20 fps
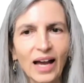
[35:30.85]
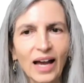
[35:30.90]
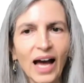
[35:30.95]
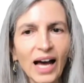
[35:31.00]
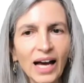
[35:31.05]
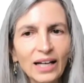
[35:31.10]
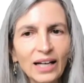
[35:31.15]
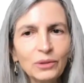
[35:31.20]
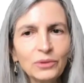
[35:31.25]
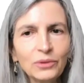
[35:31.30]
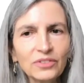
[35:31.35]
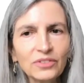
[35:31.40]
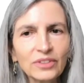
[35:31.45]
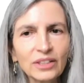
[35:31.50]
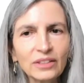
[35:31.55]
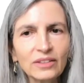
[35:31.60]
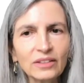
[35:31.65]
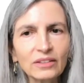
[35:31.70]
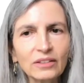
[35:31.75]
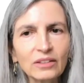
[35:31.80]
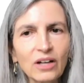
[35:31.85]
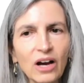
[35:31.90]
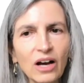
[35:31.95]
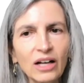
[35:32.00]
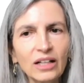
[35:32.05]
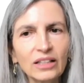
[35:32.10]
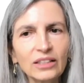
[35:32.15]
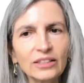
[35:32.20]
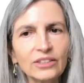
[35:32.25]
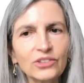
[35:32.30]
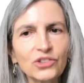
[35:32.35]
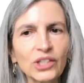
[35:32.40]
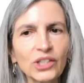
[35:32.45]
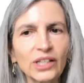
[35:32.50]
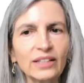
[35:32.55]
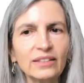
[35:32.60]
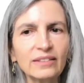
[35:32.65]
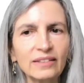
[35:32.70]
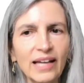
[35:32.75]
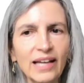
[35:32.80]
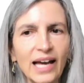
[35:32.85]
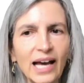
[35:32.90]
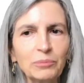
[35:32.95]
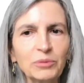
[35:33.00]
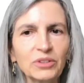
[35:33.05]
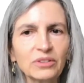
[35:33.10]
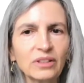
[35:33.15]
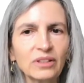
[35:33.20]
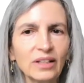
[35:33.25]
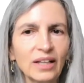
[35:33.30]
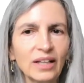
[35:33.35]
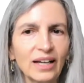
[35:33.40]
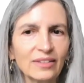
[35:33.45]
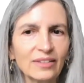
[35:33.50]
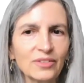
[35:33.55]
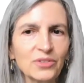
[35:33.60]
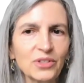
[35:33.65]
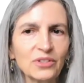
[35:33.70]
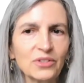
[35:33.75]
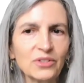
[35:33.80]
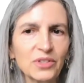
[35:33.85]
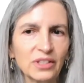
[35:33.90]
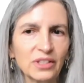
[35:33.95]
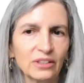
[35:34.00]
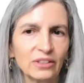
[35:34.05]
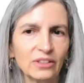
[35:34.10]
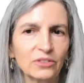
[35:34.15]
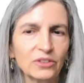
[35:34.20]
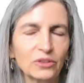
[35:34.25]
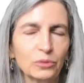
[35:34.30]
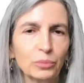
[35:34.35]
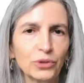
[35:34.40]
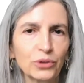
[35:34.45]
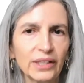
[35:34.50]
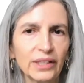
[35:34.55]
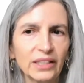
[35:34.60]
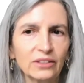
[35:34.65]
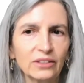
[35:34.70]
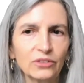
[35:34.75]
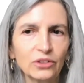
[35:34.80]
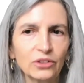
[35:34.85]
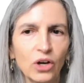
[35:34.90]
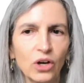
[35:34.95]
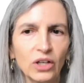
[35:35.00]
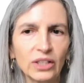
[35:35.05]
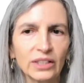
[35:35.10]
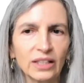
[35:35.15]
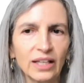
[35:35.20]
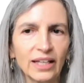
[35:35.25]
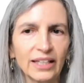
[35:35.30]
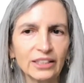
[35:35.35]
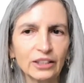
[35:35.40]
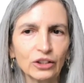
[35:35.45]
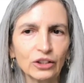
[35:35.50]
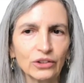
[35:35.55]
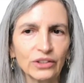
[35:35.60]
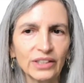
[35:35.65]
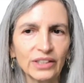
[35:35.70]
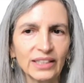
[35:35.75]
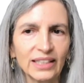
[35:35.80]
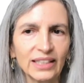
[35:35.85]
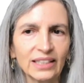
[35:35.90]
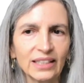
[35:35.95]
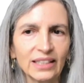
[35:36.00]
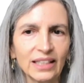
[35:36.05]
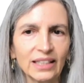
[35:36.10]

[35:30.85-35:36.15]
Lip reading: How did the college adapt classes in the spring to online learning,